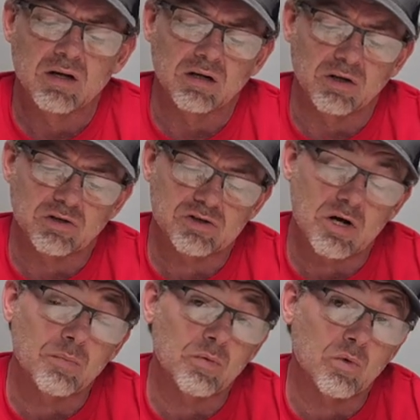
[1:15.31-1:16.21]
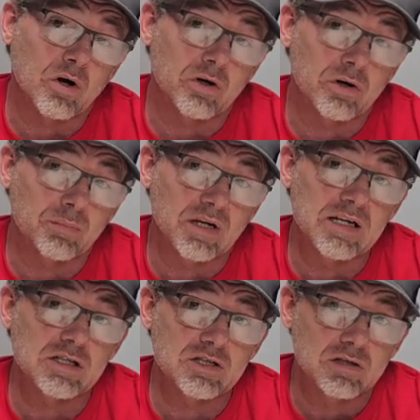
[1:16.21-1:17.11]
A little soap and water and
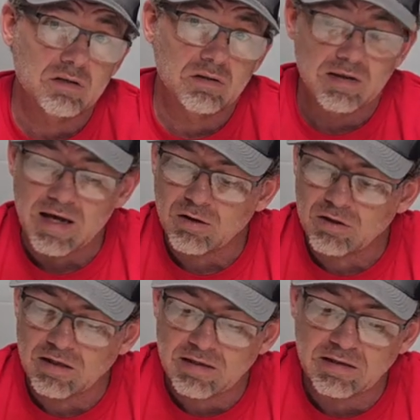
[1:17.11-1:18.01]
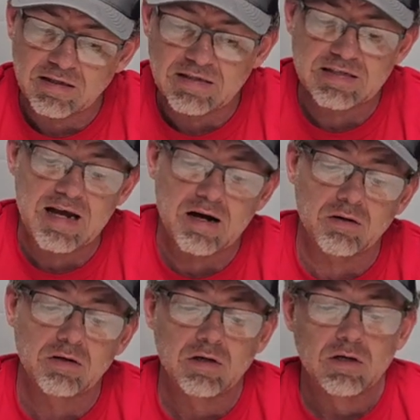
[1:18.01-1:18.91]
bleach, that'll clean these out.